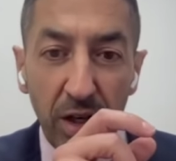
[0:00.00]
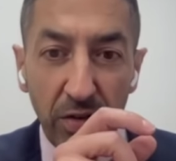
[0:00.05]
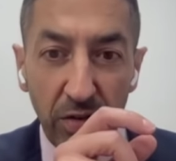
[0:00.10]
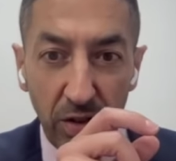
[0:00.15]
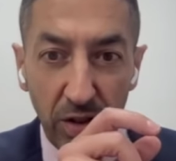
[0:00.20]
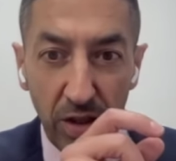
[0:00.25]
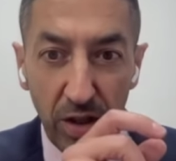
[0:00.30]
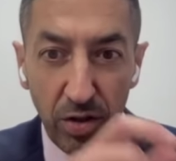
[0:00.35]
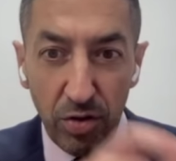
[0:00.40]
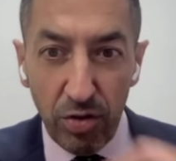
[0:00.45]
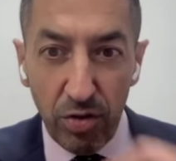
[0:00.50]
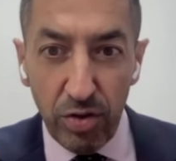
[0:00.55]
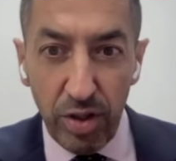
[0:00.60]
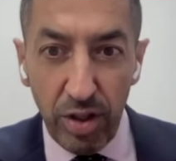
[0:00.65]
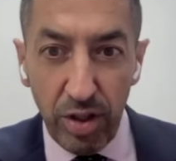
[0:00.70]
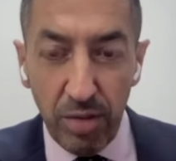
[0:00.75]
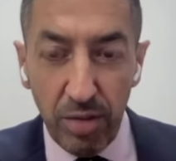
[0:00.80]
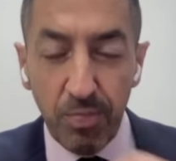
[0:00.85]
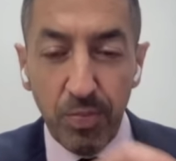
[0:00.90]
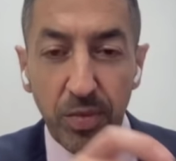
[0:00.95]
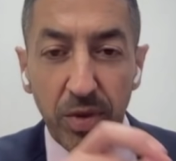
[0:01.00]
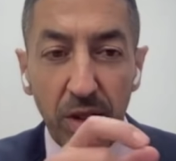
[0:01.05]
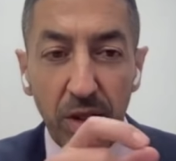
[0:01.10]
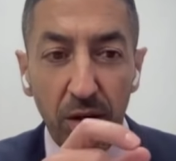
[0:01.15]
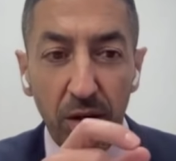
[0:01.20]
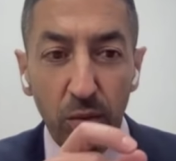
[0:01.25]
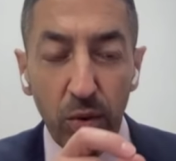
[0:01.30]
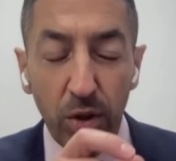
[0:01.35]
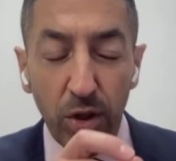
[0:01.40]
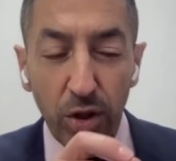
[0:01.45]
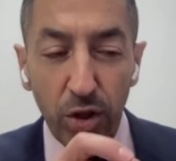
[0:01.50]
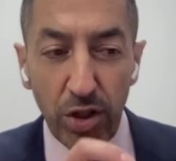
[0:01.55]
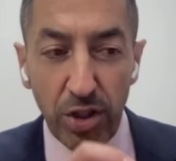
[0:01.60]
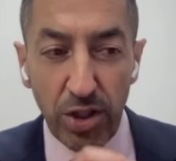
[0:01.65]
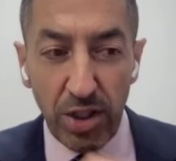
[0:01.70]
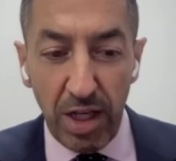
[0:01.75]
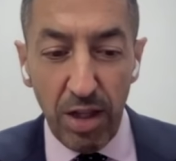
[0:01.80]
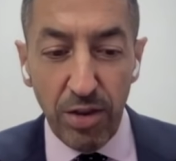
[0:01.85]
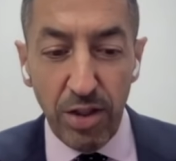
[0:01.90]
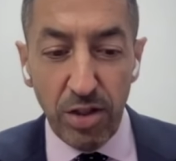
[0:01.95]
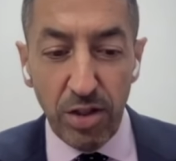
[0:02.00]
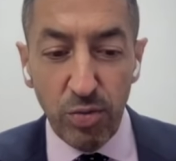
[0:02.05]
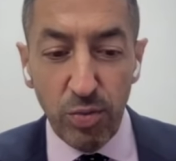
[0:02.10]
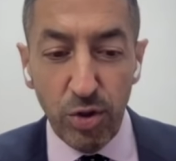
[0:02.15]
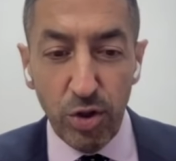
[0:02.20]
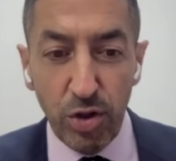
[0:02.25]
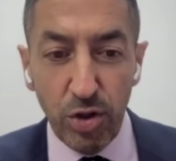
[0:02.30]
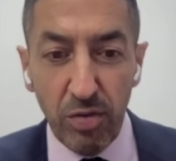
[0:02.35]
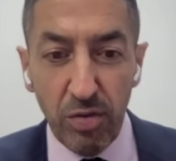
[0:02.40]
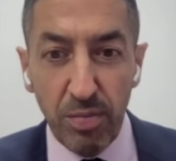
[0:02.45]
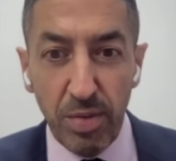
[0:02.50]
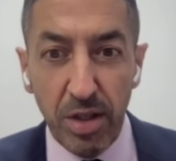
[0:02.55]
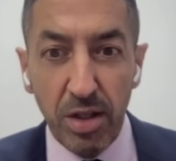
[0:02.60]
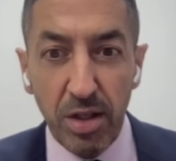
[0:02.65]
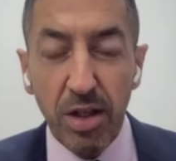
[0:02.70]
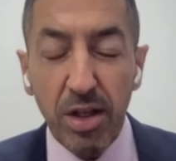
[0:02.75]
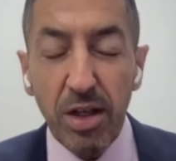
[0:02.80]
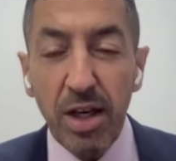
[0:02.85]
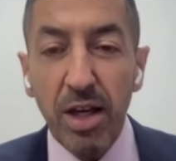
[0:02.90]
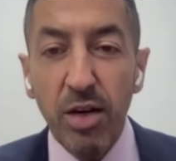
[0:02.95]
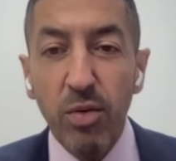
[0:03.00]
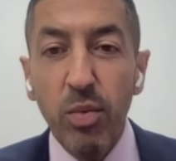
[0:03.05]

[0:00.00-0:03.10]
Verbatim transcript: as a country were not as healthy as we should have been.